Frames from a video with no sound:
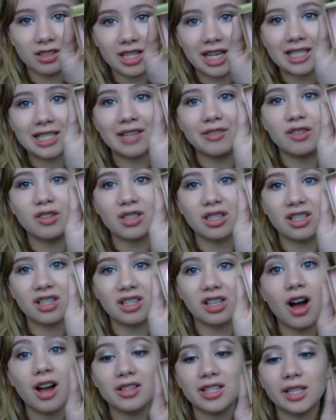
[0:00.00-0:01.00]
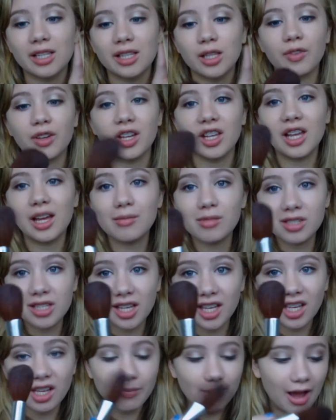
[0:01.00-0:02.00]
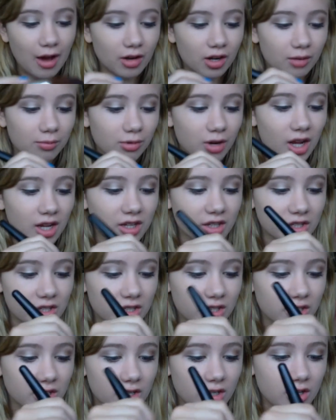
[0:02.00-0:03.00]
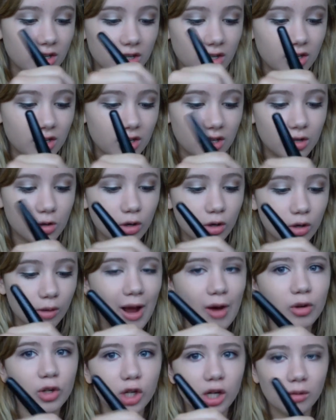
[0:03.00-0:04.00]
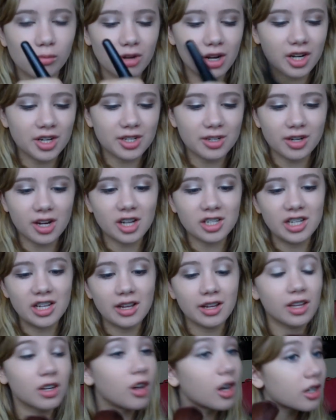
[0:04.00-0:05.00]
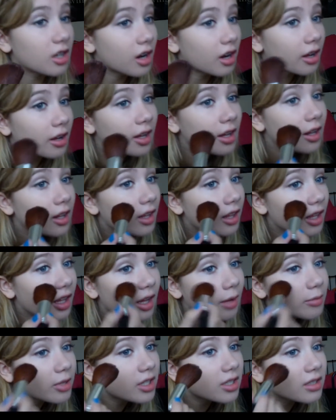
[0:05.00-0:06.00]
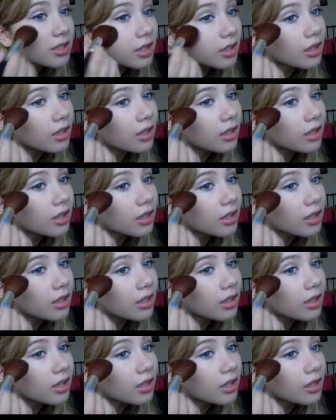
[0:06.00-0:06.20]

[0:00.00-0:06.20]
yes, I use this a lot because I love it. I'm just taking a powder brush. Gosh, I cannot talk. I'm just